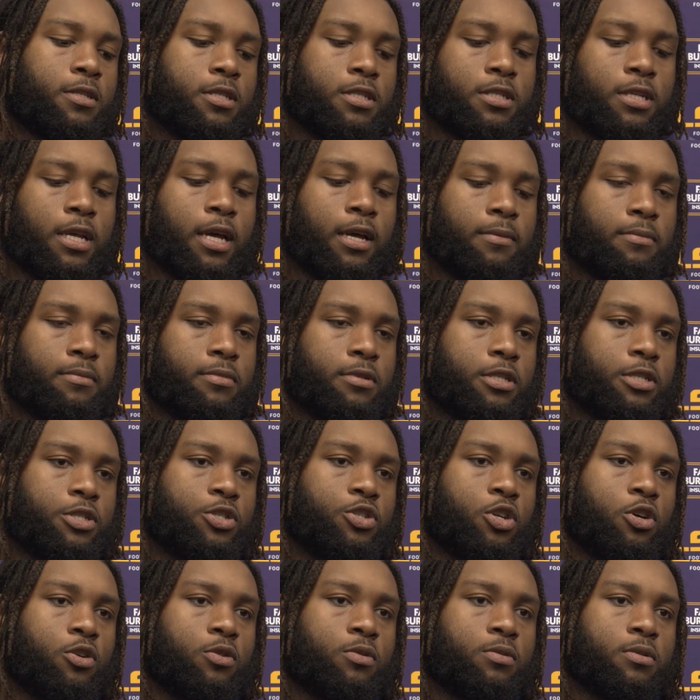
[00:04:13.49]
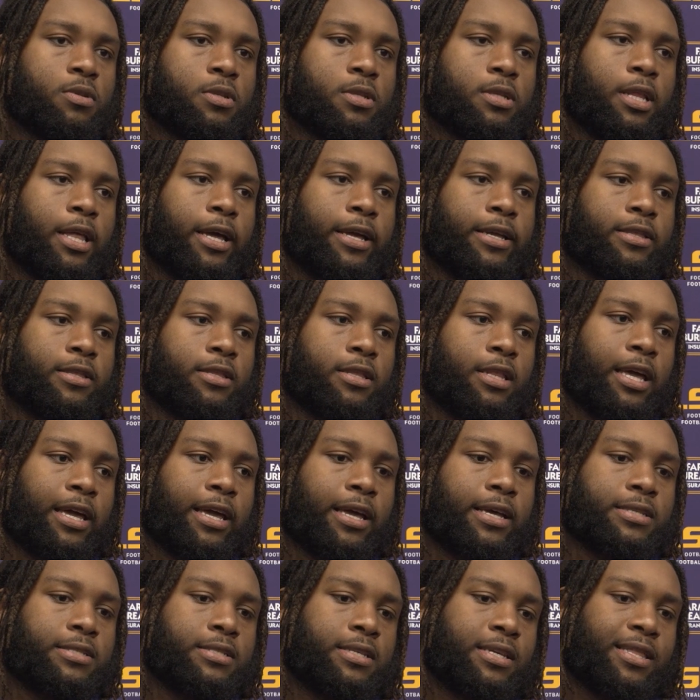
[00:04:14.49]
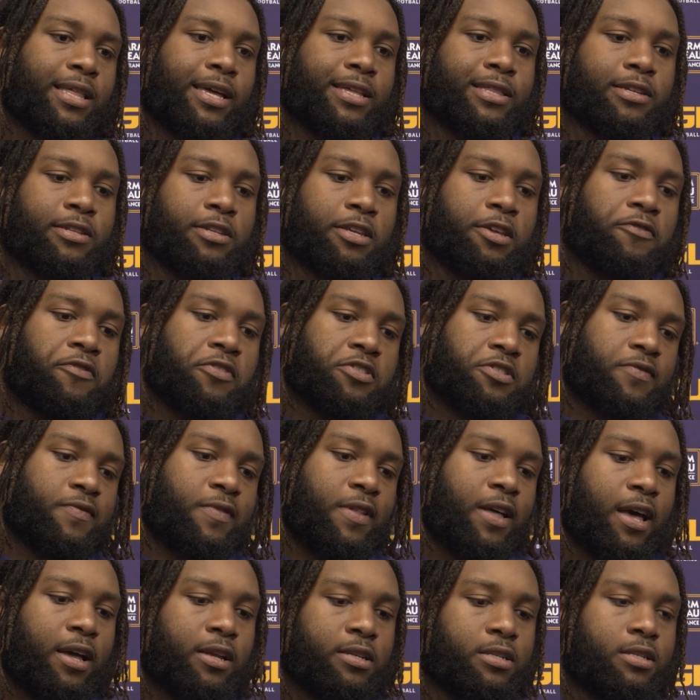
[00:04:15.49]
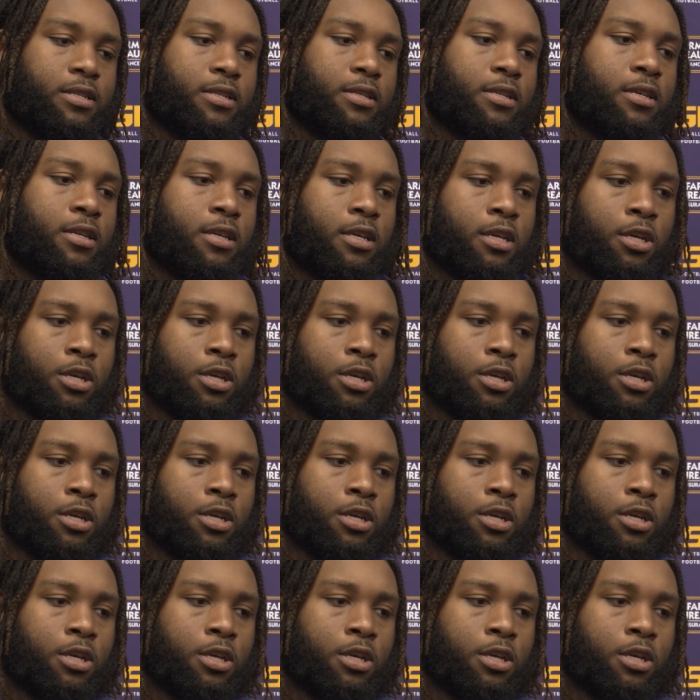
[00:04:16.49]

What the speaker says: Just not, like I said, like the defensive line just,